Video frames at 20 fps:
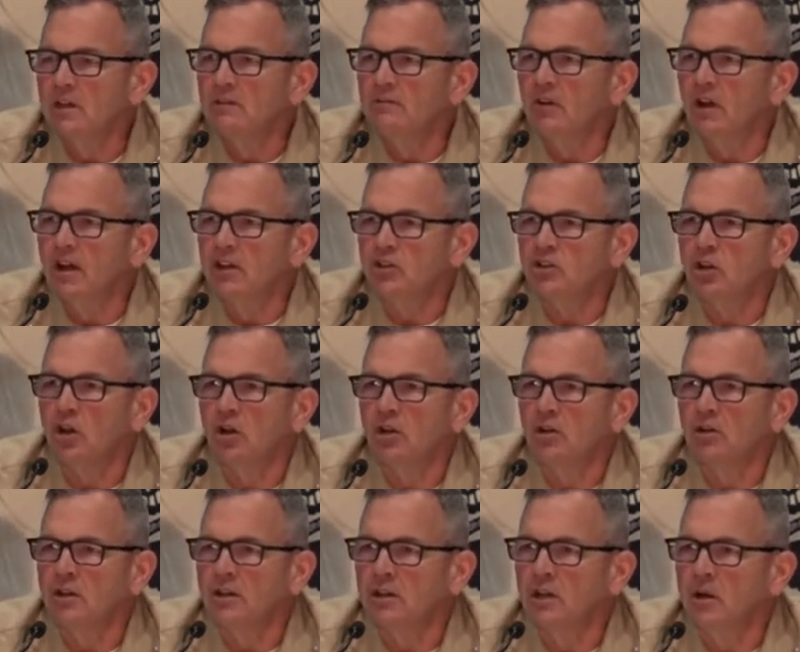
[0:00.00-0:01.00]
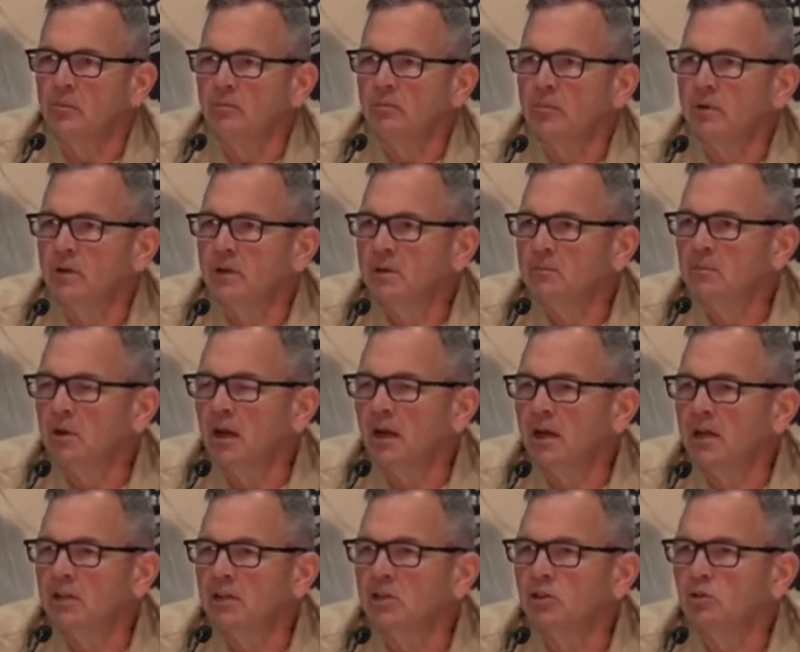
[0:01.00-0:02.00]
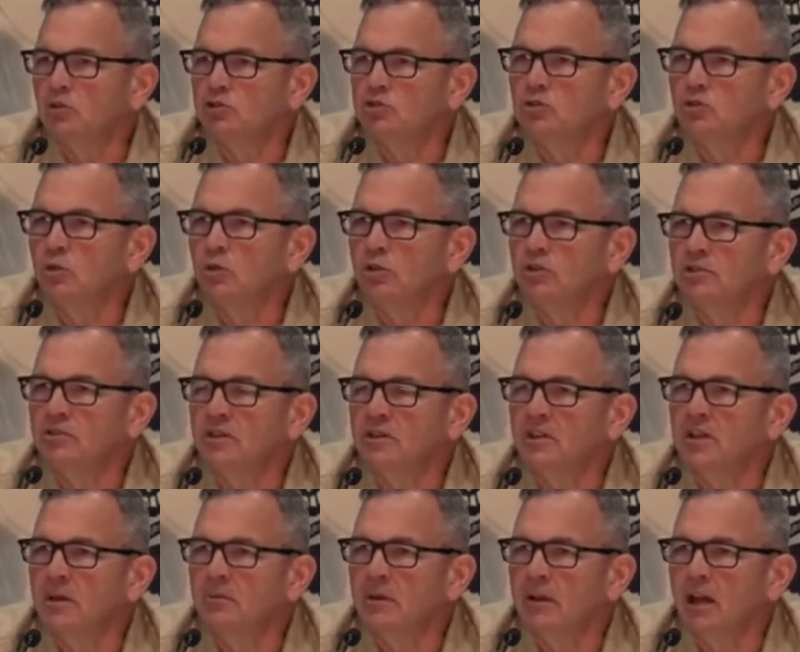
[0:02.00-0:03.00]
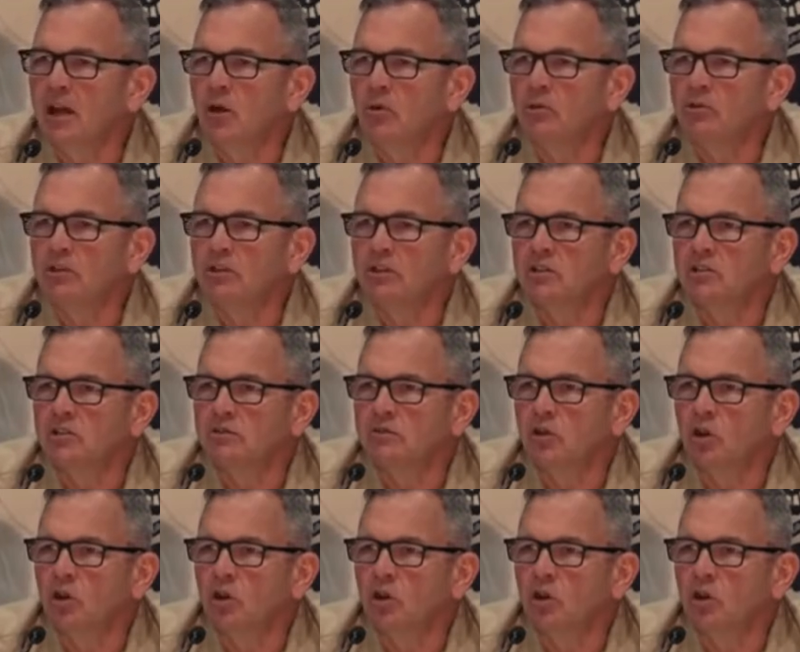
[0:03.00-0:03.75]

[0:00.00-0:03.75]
by huddling up behind closed doors and then coming out with a list of